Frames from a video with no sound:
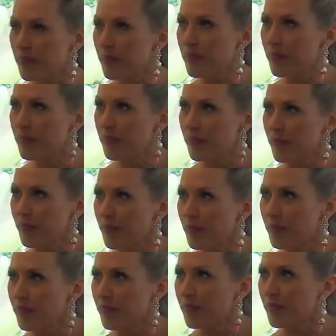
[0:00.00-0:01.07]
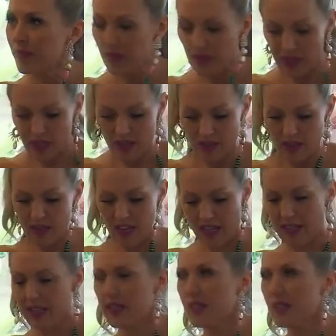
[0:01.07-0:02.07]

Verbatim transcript: Both of you are moms, and like, yes,